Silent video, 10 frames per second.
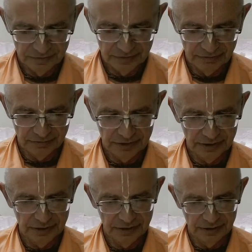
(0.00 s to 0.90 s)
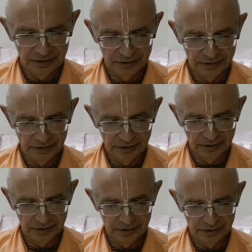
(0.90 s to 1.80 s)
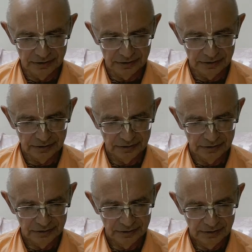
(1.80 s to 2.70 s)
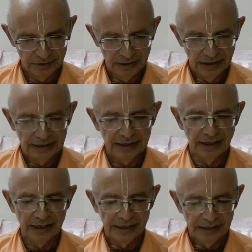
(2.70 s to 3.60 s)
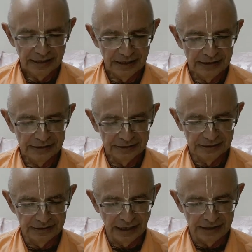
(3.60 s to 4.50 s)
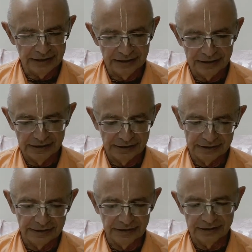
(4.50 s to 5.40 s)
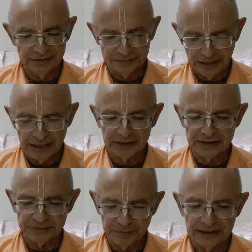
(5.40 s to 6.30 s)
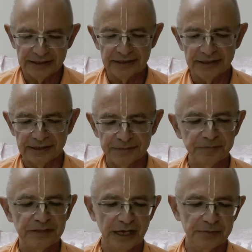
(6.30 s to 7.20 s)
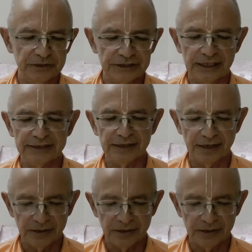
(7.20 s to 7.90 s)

I'm ready, yes. Yeah, the Narada Smriti, the Dharma Shastra